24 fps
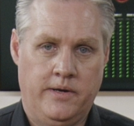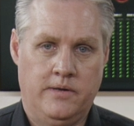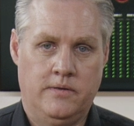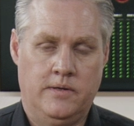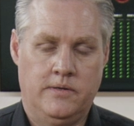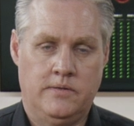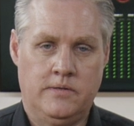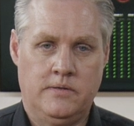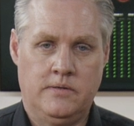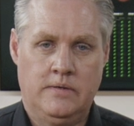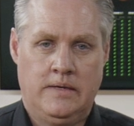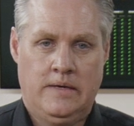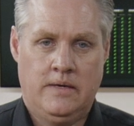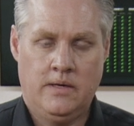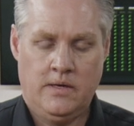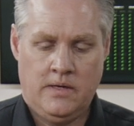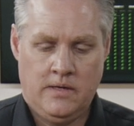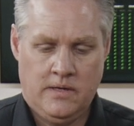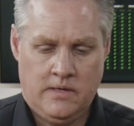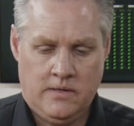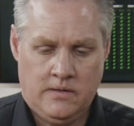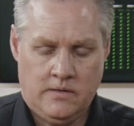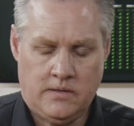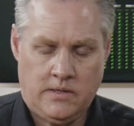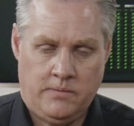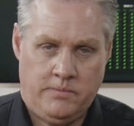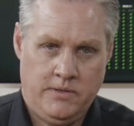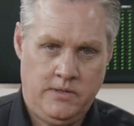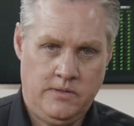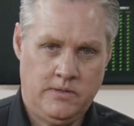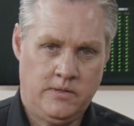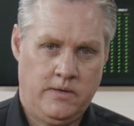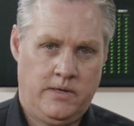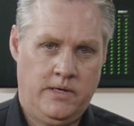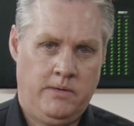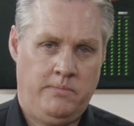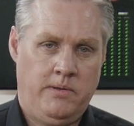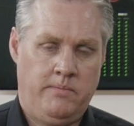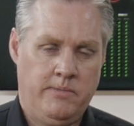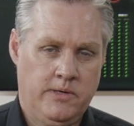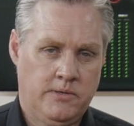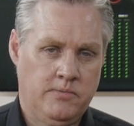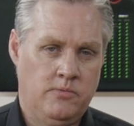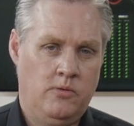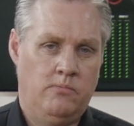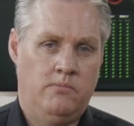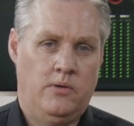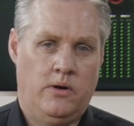that we designed to be a much
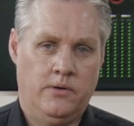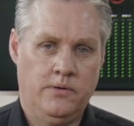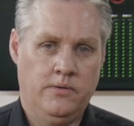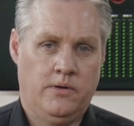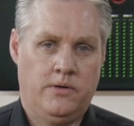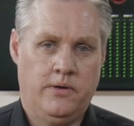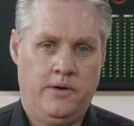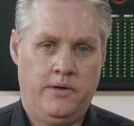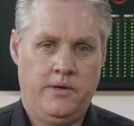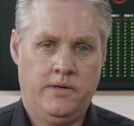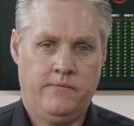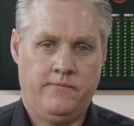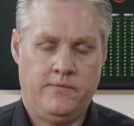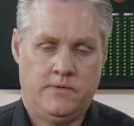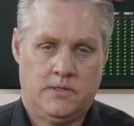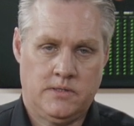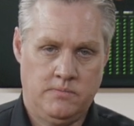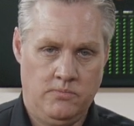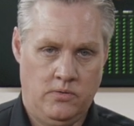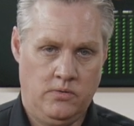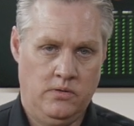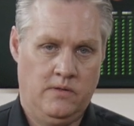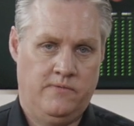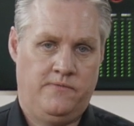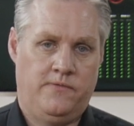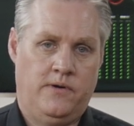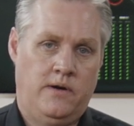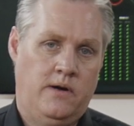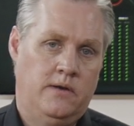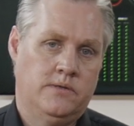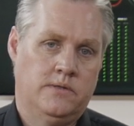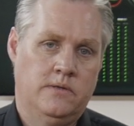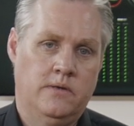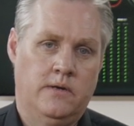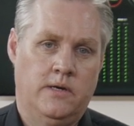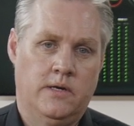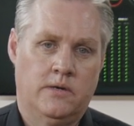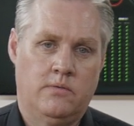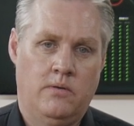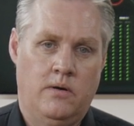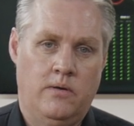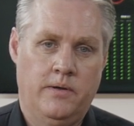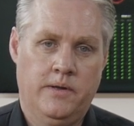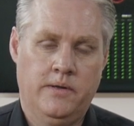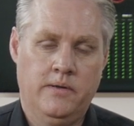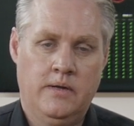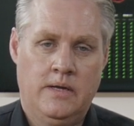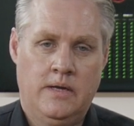more modern codec for smaller files and higher
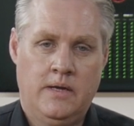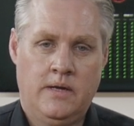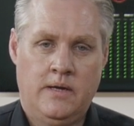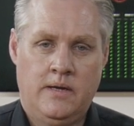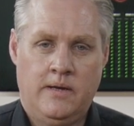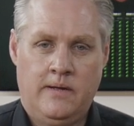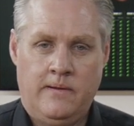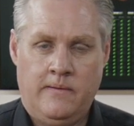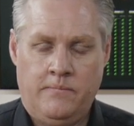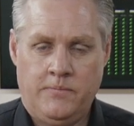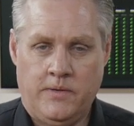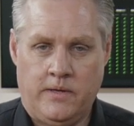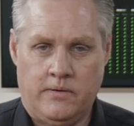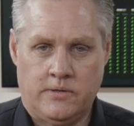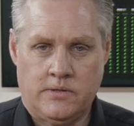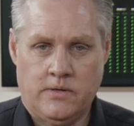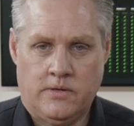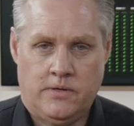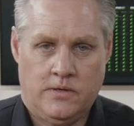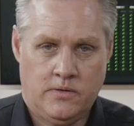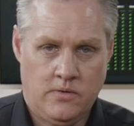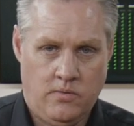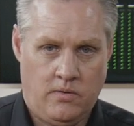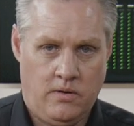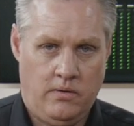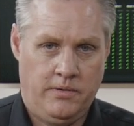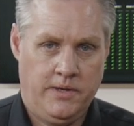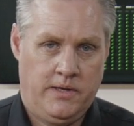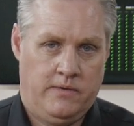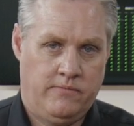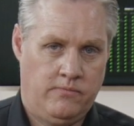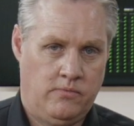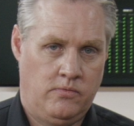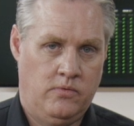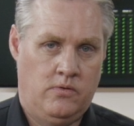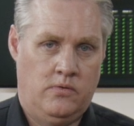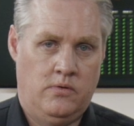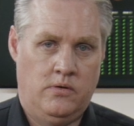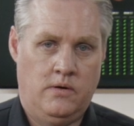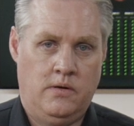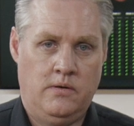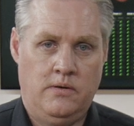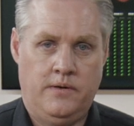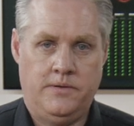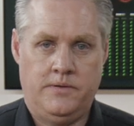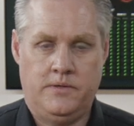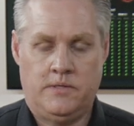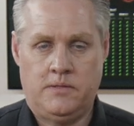quality. It's got the quality of RAW
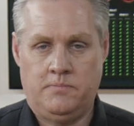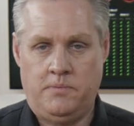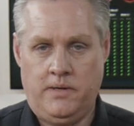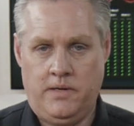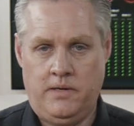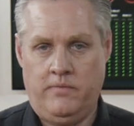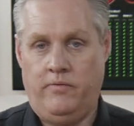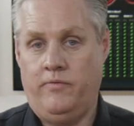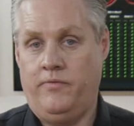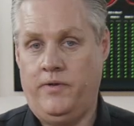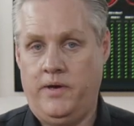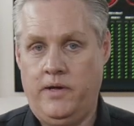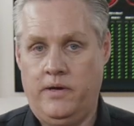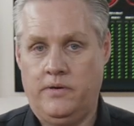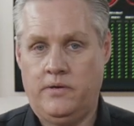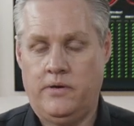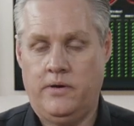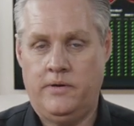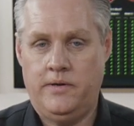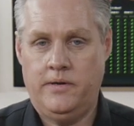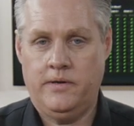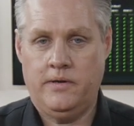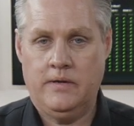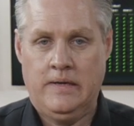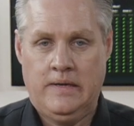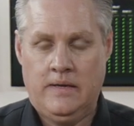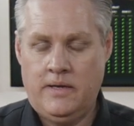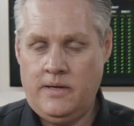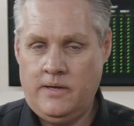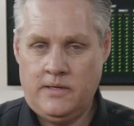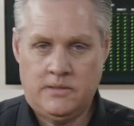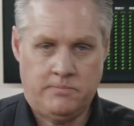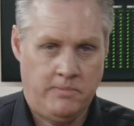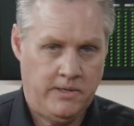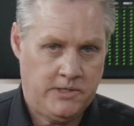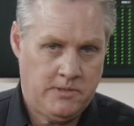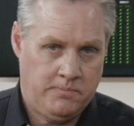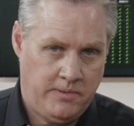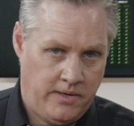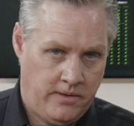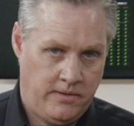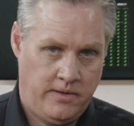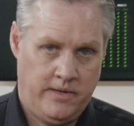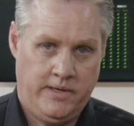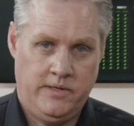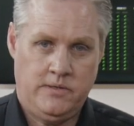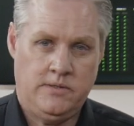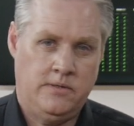at the speed of a video codec. It's much better
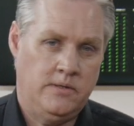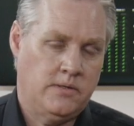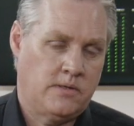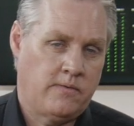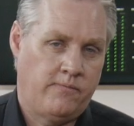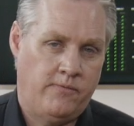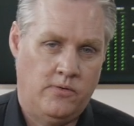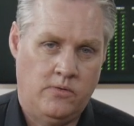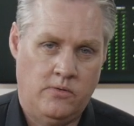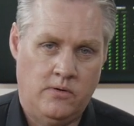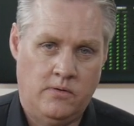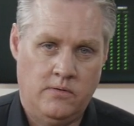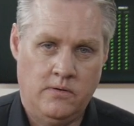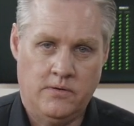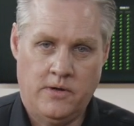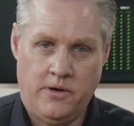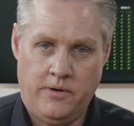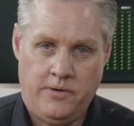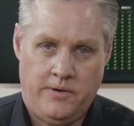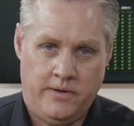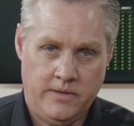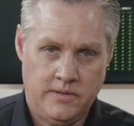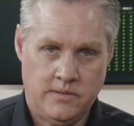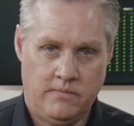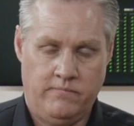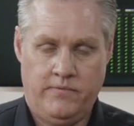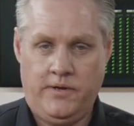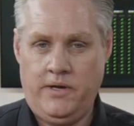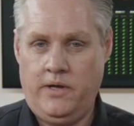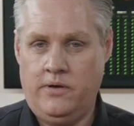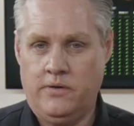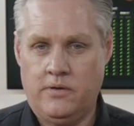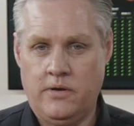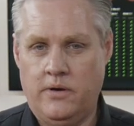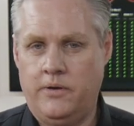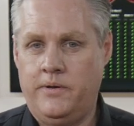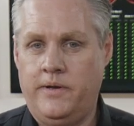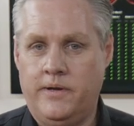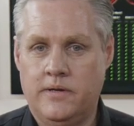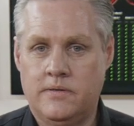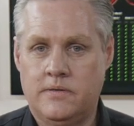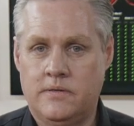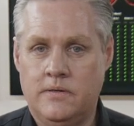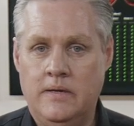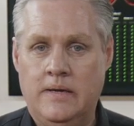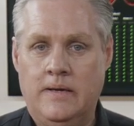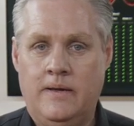than H.264 codecs and video codecs.